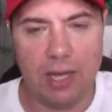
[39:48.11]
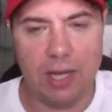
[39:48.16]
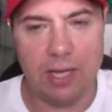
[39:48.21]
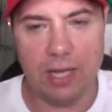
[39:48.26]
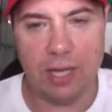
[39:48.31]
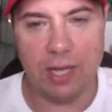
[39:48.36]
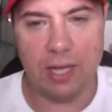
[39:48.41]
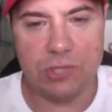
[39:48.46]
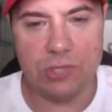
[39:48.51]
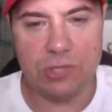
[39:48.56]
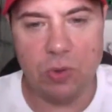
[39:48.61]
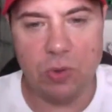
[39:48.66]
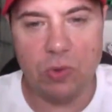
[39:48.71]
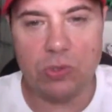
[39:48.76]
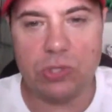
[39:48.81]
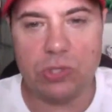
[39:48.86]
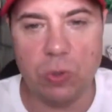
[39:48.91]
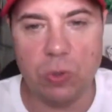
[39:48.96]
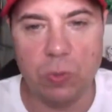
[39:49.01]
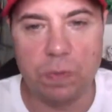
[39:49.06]

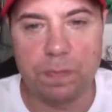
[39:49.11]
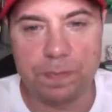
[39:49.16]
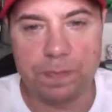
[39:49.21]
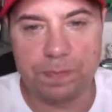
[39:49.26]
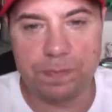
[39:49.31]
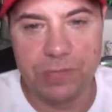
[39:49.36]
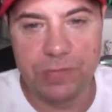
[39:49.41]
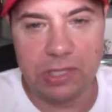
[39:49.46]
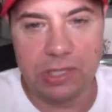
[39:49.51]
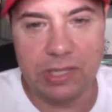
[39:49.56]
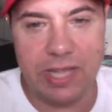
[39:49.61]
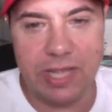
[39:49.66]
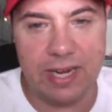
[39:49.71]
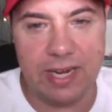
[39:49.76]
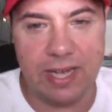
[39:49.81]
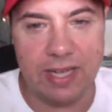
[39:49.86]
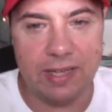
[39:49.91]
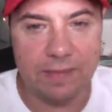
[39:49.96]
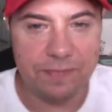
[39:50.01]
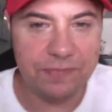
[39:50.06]
So Lena,
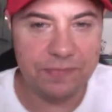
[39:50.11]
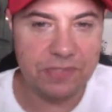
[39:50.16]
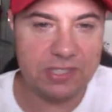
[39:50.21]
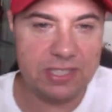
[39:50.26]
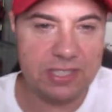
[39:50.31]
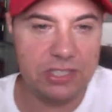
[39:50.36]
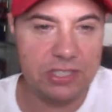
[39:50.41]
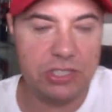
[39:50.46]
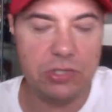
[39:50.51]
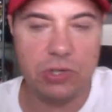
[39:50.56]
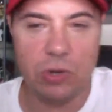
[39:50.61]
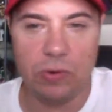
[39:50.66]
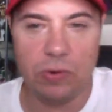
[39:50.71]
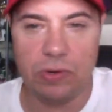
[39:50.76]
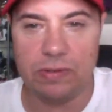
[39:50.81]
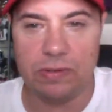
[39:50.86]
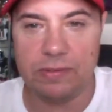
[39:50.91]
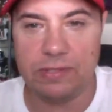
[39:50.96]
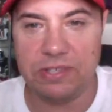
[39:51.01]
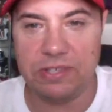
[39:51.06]
since you
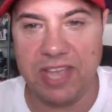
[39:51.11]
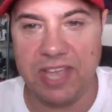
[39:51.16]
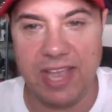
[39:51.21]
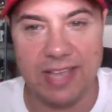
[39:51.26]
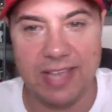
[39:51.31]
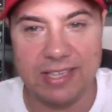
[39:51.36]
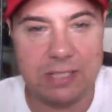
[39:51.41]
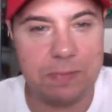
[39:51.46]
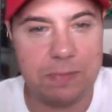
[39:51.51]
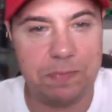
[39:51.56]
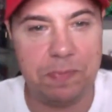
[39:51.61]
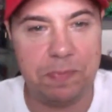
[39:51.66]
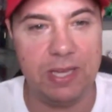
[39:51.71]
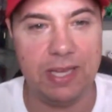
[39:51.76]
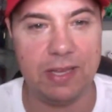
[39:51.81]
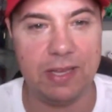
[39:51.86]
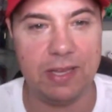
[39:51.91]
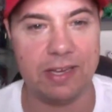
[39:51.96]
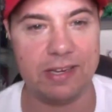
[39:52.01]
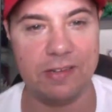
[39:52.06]
can't speak
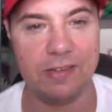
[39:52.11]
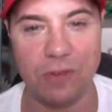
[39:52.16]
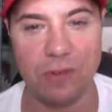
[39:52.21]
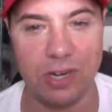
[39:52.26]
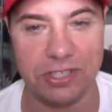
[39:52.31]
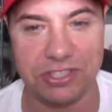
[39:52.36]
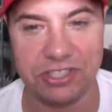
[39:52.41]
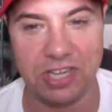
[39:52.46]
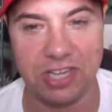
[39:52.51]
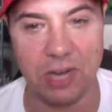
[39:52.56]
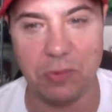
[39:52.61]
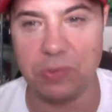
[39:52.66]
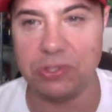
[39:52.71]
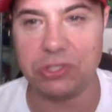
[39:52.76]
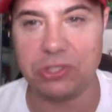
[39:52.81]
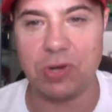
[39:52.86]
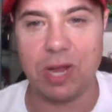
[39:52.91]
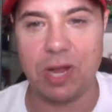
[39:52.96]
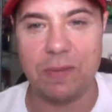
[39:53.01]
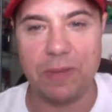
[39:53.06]
Russian, I will
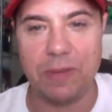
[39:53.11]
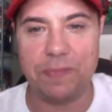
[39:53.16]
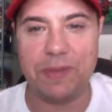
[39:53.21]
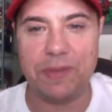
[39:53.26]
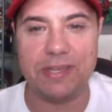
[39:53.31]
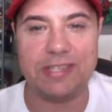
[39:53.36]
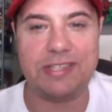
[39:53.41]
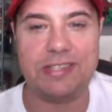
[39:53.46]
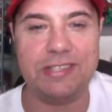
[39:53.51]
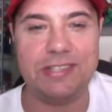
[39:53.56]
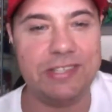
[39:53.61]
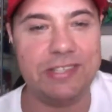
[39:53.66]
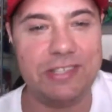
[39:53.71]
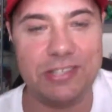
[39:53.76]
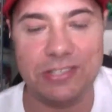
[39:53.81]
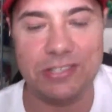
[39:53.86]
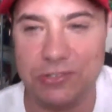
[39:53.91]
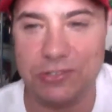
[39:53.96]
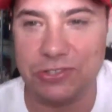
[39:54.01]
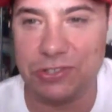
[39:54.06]
try my best
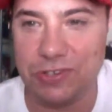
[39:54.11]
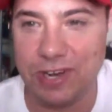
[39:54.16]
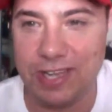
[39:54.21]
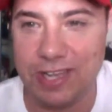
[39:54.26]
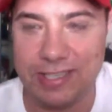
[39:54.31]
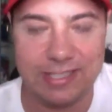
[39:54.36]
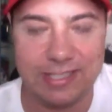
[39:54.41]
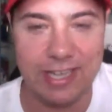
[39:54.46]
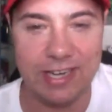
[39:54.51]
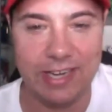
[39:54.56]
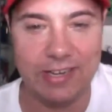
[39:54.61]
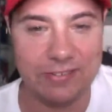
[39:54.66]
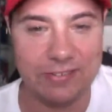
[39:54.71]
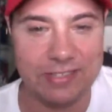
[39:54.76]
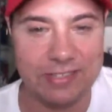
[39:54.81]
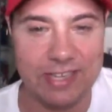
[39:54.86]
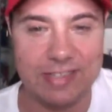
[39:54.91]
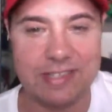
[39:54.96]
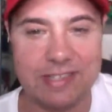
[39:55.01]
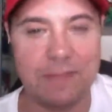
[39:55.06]
to translate
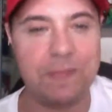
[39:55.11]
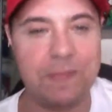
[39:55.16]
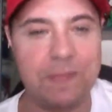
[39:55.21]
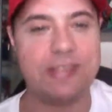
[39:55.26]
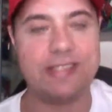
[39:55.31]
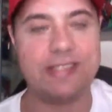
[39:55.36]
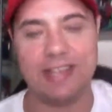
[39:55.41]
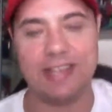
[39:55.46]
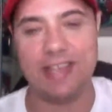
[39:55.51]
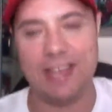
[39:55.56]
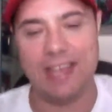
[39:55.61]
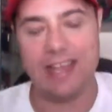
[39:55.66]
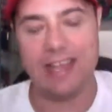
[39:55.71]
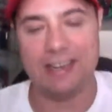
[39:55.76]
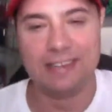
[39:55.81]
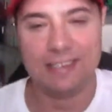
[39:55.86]
as the best I can.